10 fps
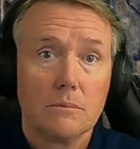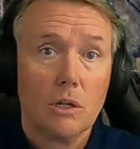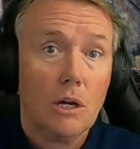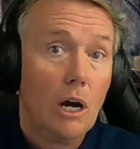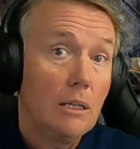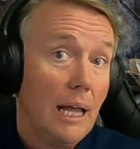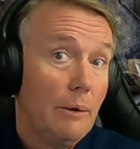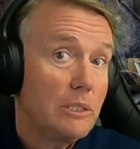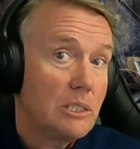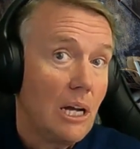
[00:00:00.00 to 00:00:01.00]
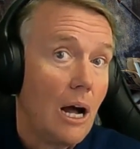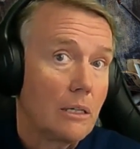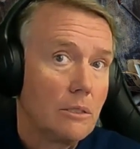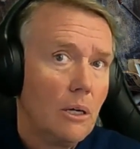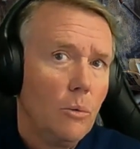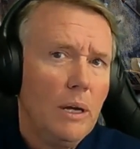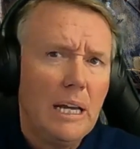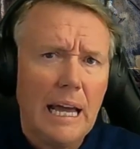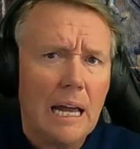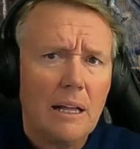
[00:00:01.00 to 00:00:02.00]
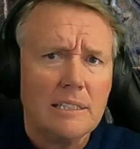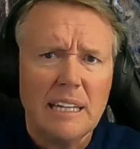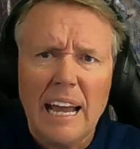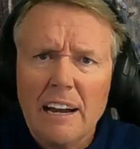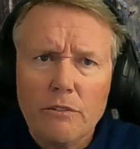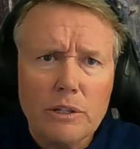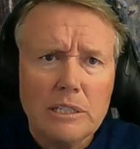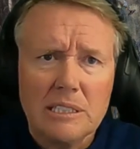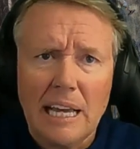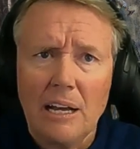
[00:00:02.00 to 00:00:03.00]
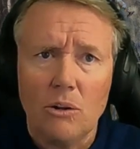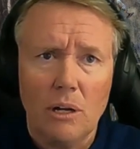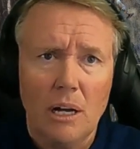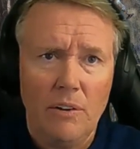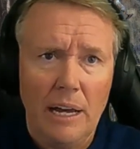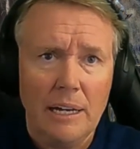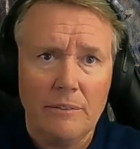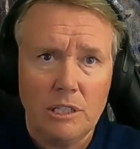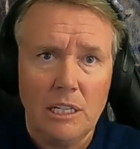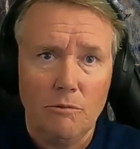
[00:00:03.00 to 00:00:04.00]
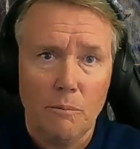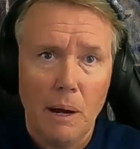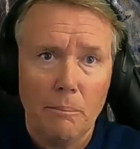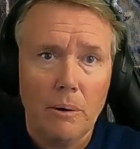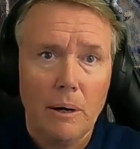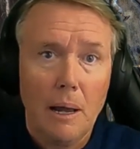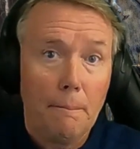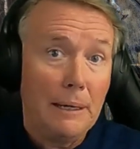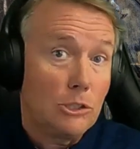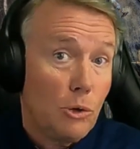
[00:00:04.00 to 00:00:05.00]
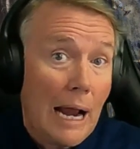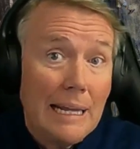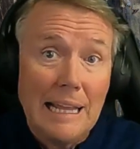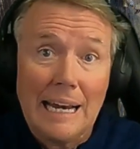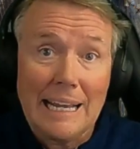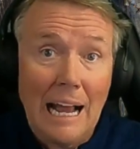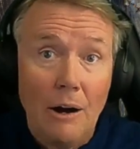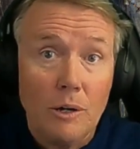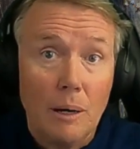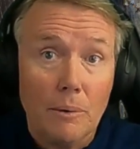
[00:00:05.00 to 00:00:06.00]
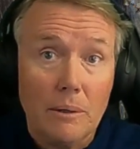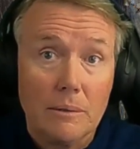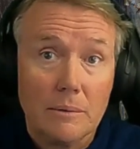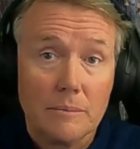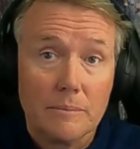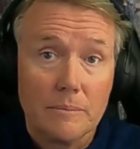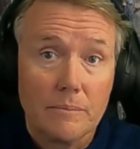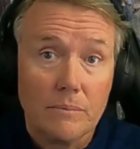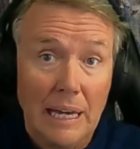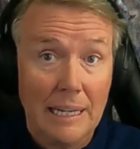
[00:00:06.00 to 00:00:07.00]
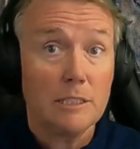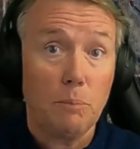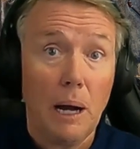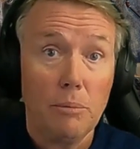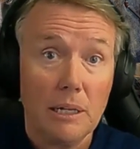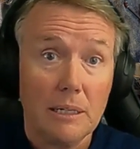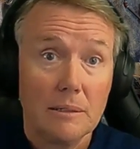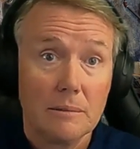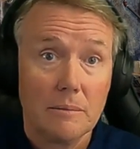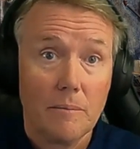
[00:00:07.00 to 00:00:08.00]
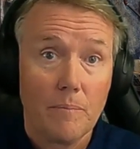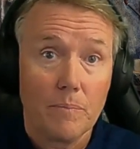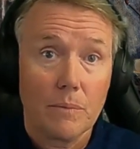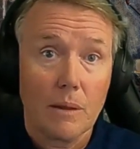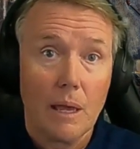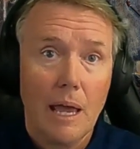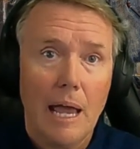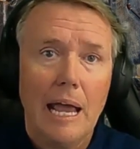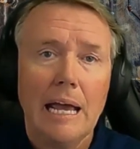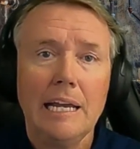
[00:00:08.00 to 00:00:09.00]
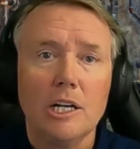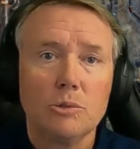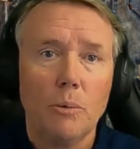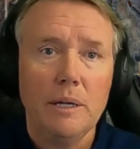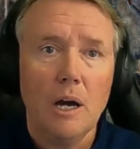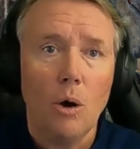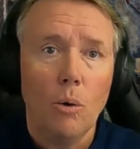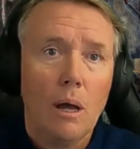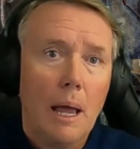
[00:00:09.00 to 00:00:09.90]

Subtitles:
Unlike with stocks, we can analyze every sale of an NFT, remember, by tracking that account number that is public. And here's what we know.